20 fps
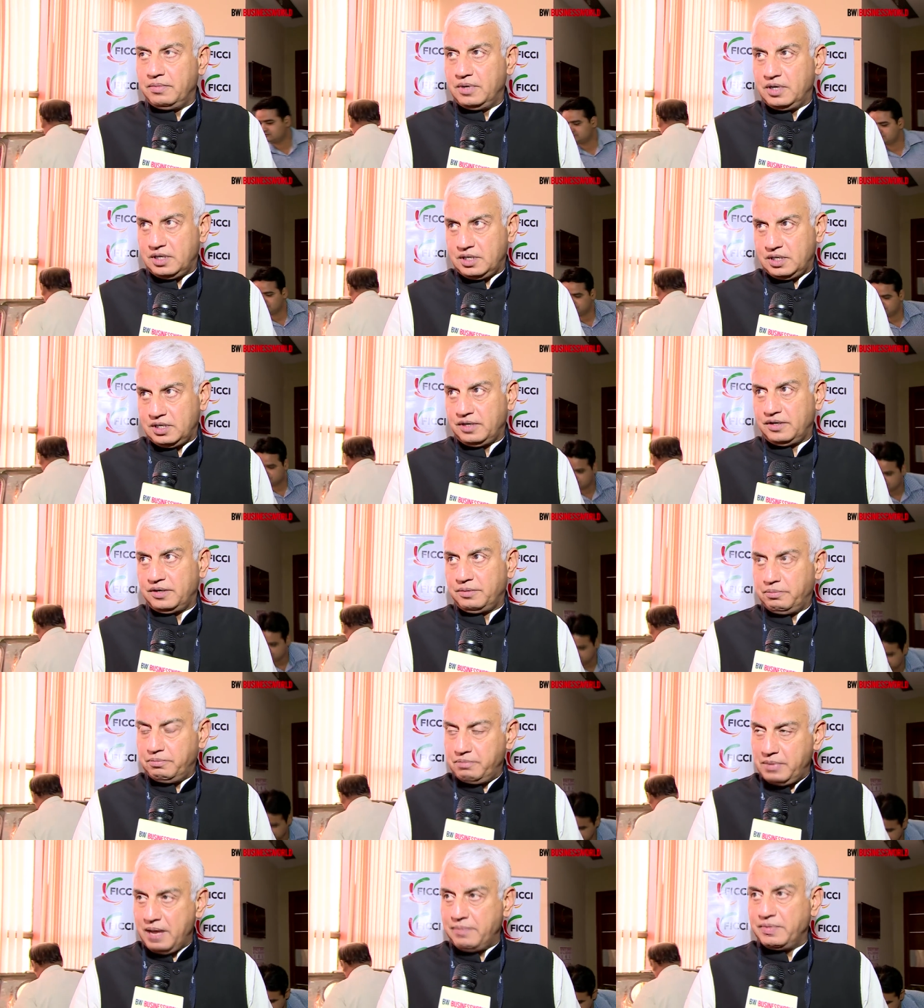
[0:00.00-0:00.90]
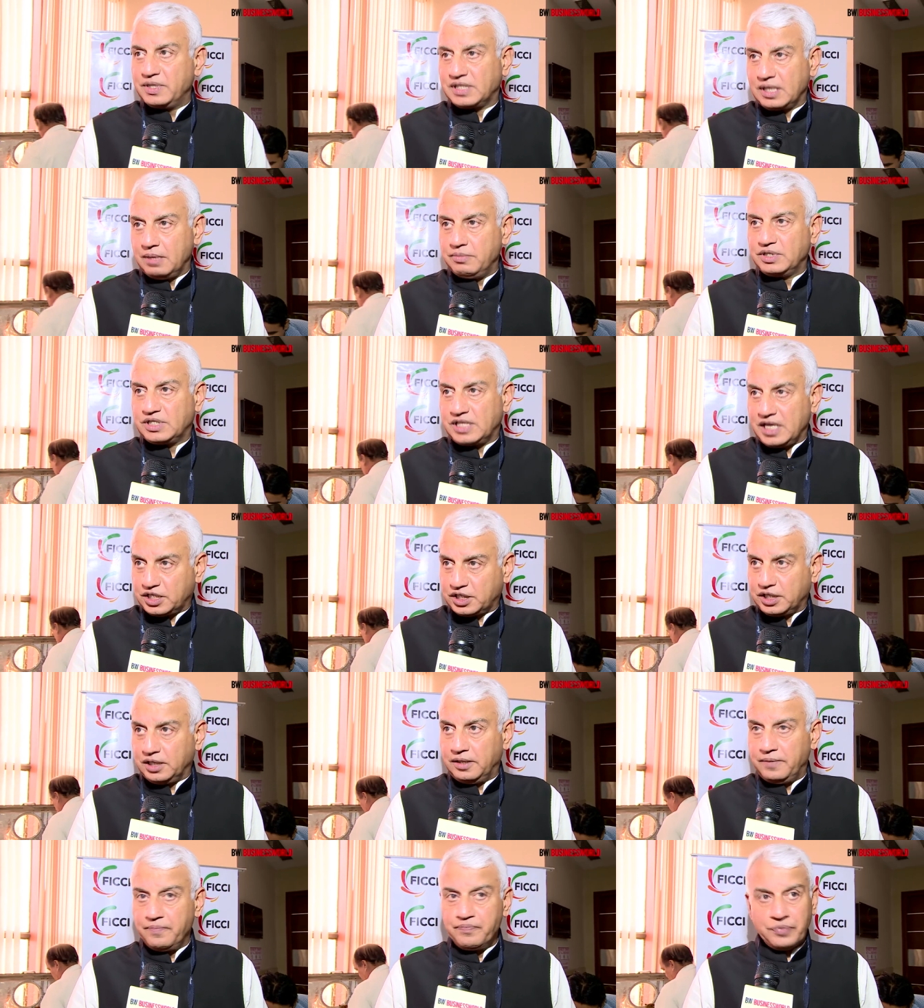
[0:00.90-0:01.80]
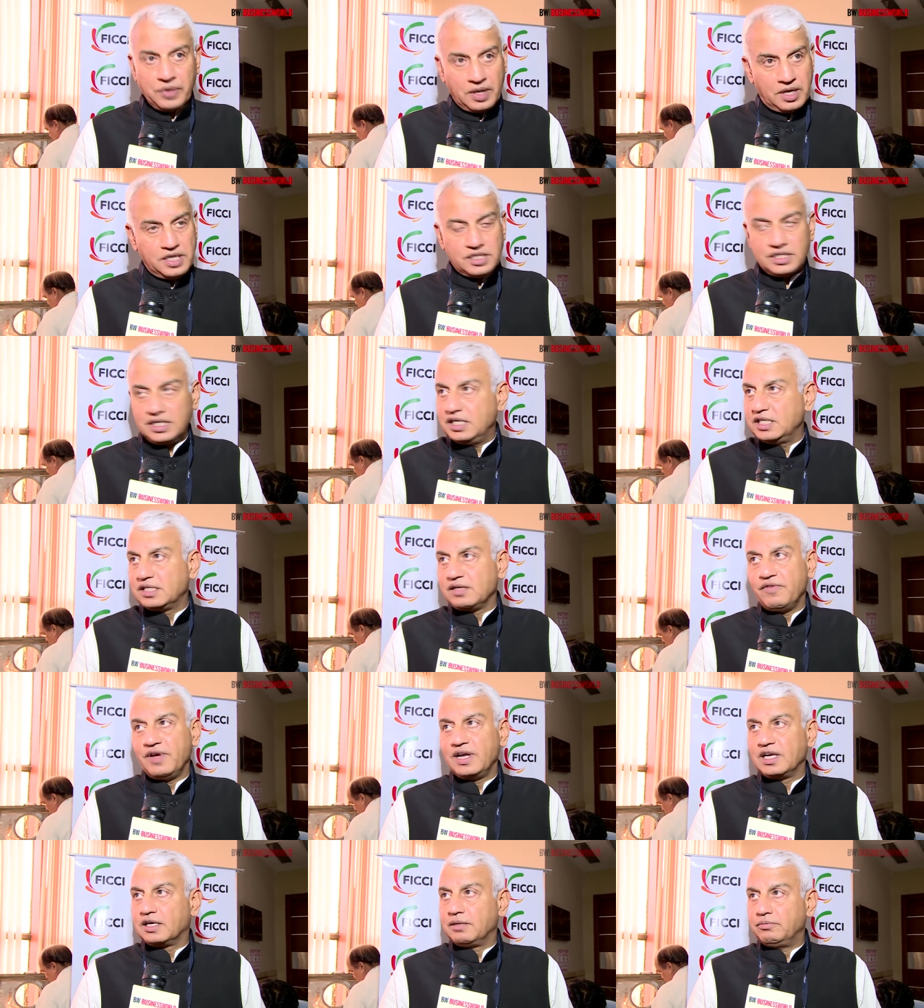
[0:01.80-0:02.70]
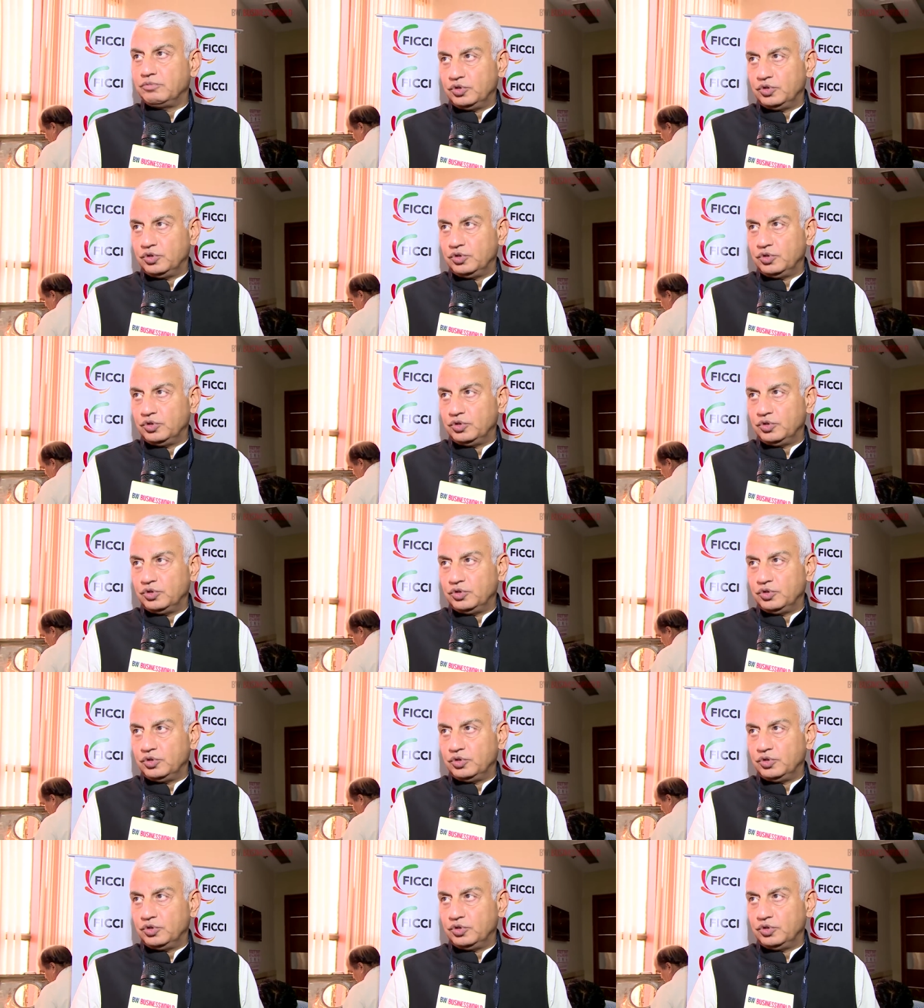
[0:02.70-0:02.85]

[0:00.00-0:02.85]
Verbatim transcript: uh MSME sector is, is a welcome